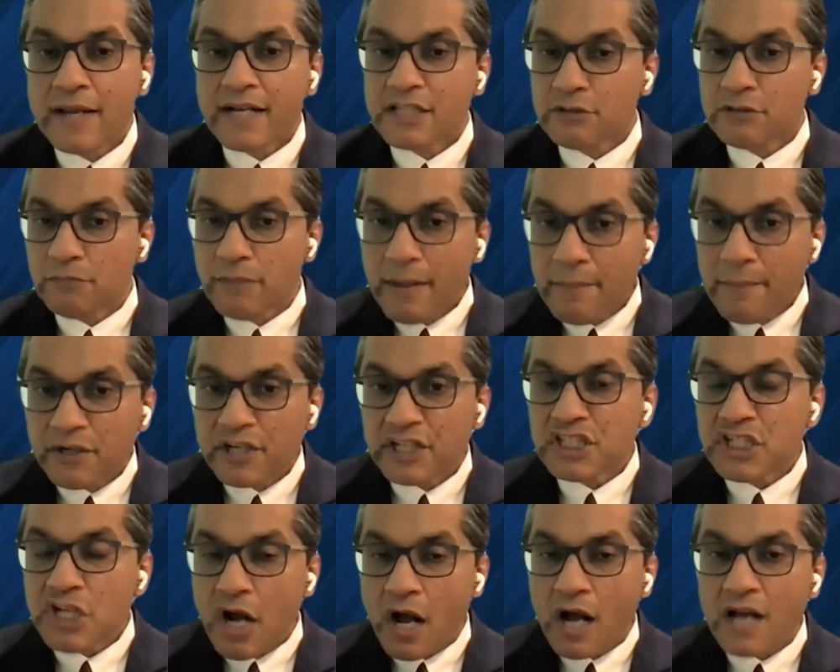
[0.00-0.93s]
Because remember,
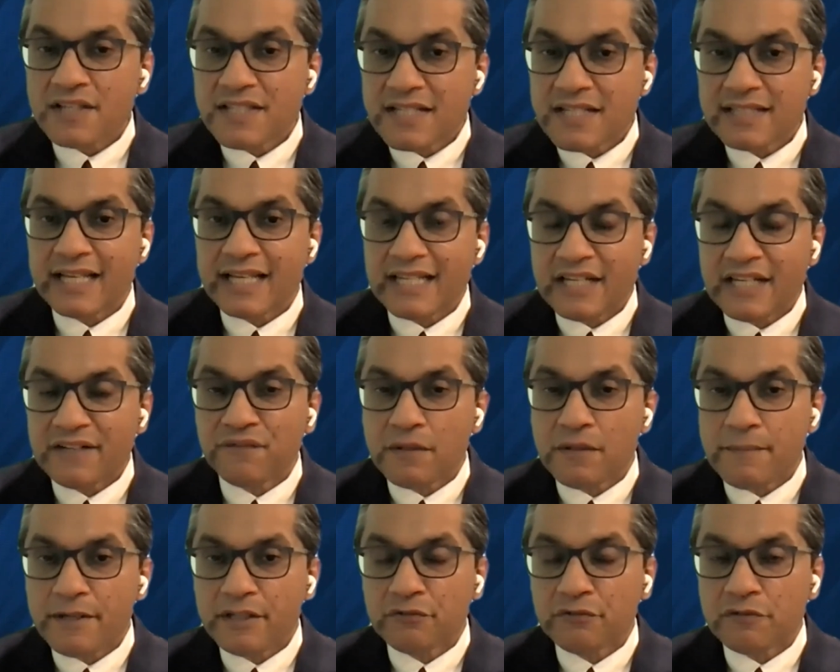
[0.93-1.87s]
it's causing that
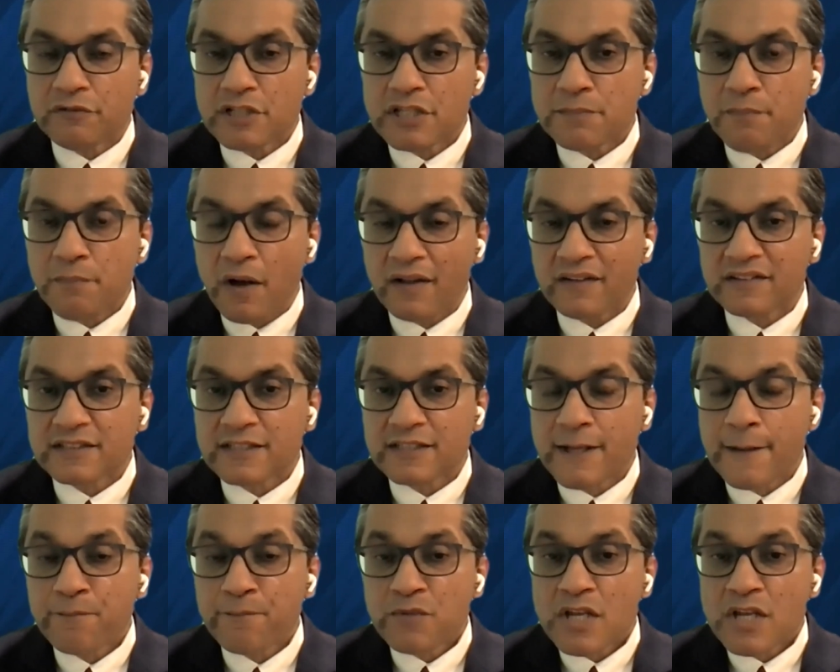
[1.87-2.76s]
inflammatory response.